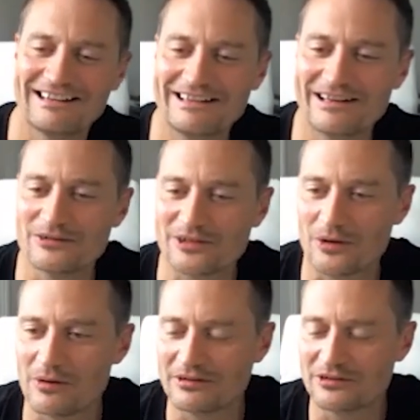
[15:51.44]
You know,
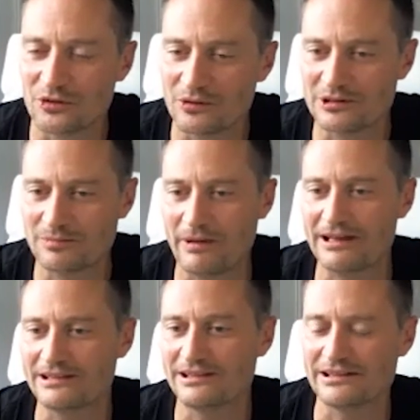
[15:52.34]
so joint
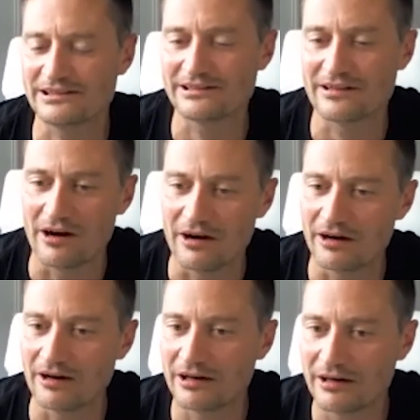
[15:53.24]
spaces
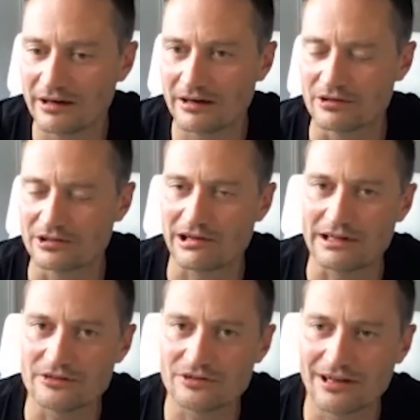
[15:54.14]
are,
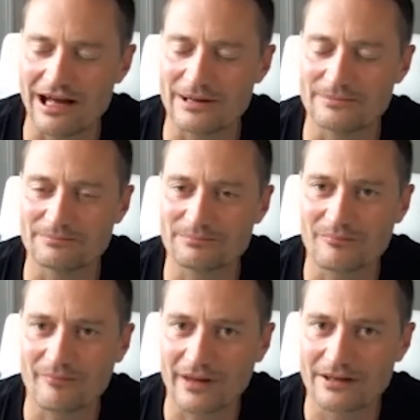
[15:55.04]

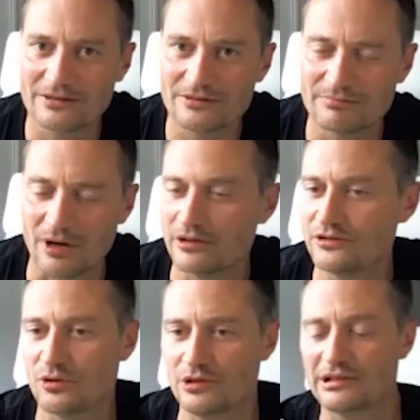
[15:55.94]
bone
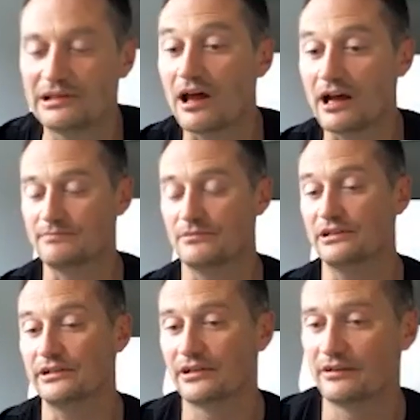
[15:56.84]
and joint
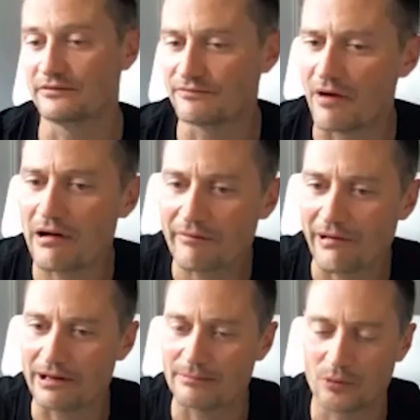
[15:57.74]
alignment is very,
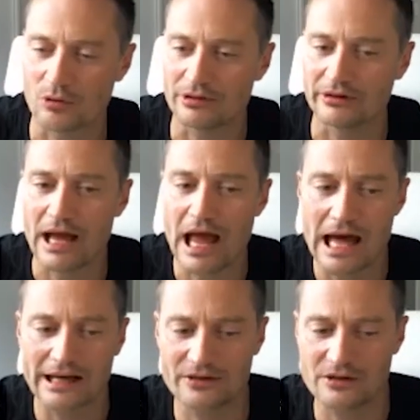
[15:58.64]
very important.
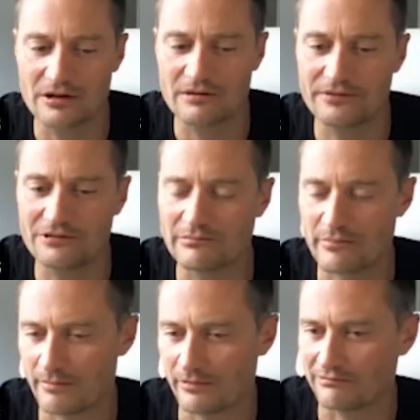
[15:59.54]
And I don't know if you
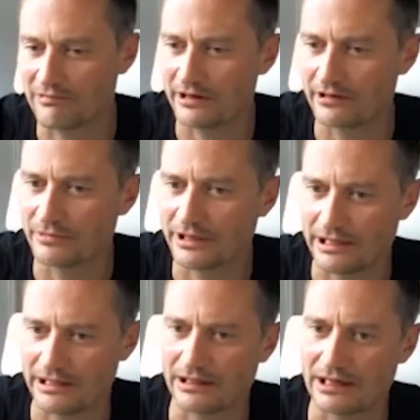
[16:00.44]
remember right at the
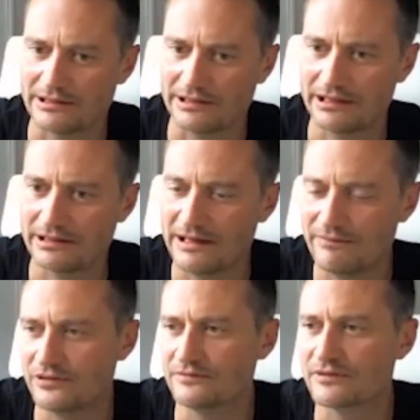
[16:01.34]
beginning, I said,
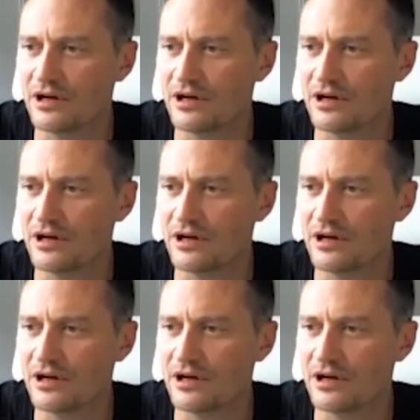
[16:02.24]
if you've